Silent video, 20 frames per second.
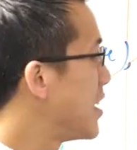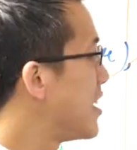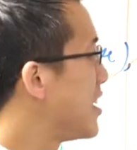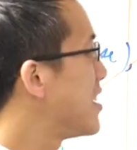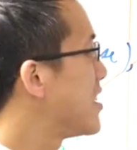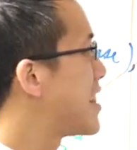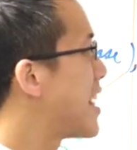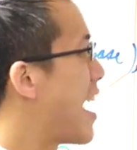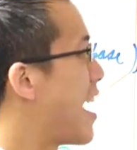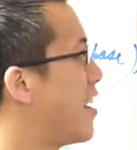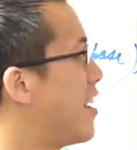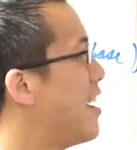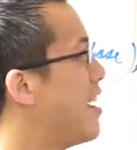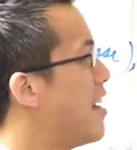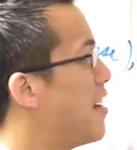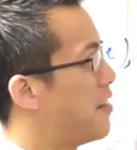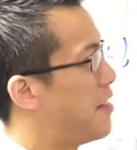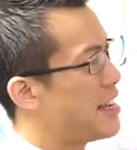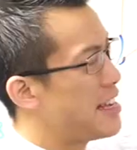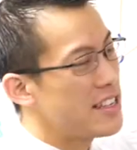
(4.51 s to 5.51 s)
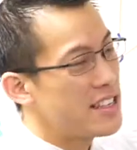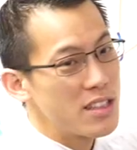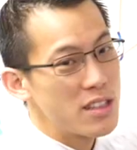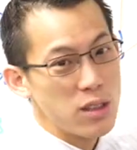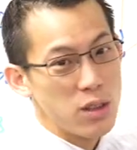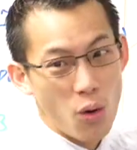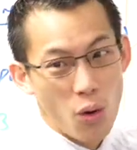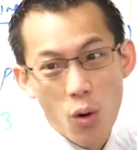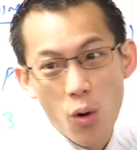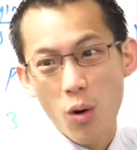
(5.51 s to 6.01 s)
it is that these
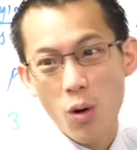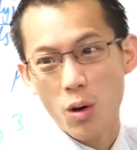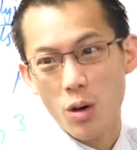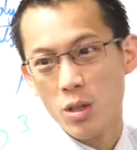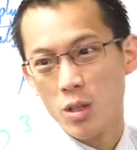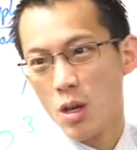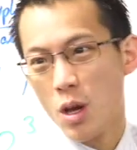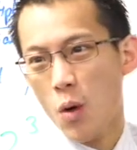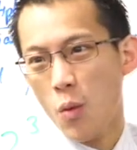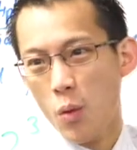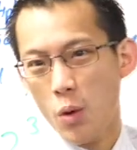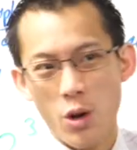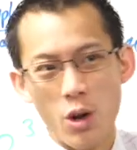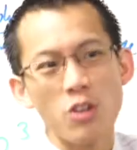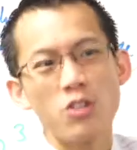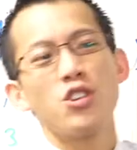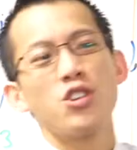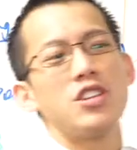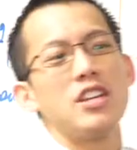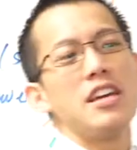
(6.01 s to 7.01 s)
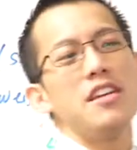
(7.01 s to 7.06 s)
laws were not just